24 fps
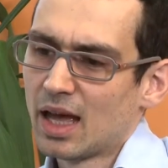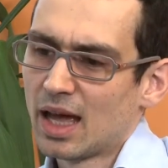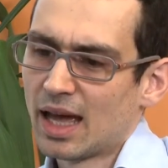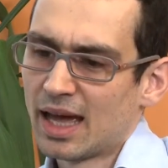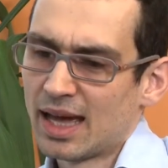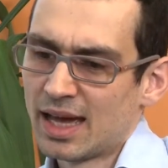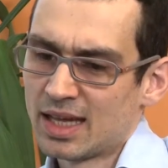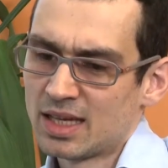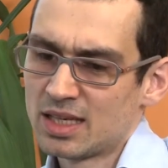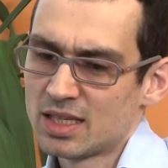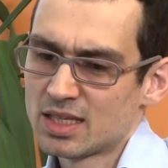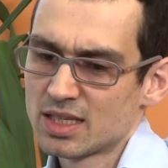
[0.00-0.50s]

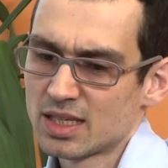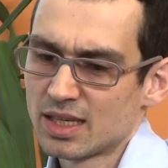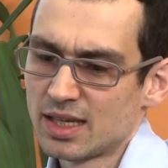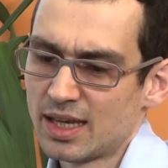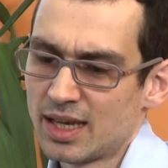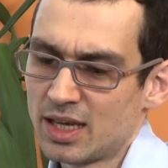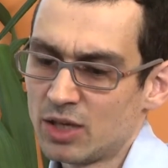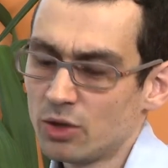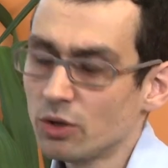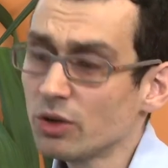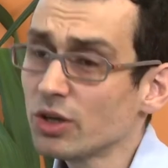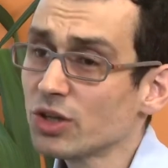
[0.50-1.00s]
And
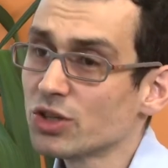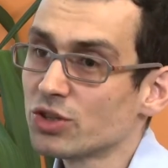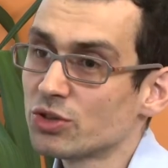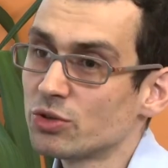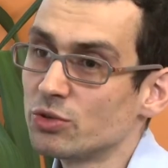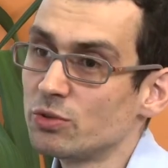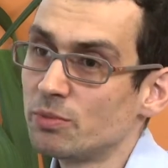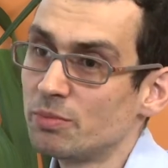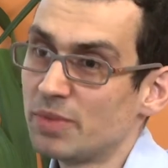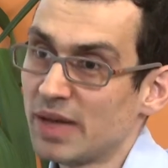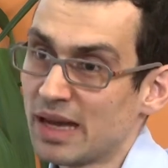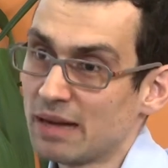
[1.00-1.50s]
in order
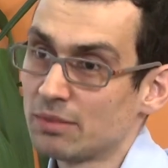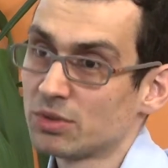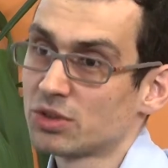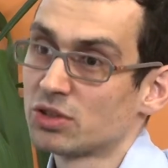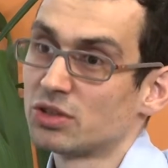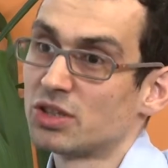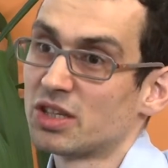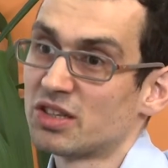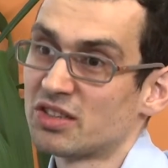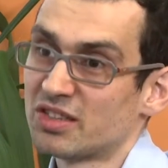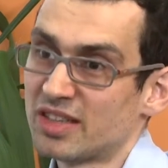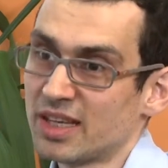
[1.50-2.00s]
to be able to
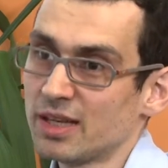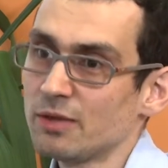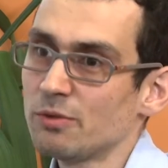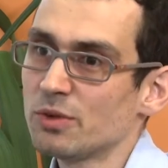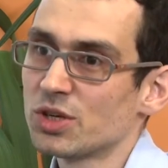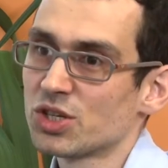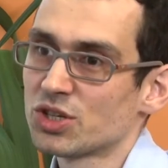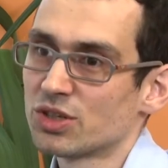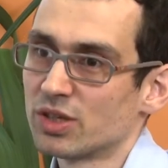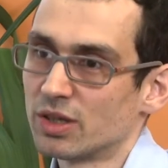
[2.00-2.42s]
distinguish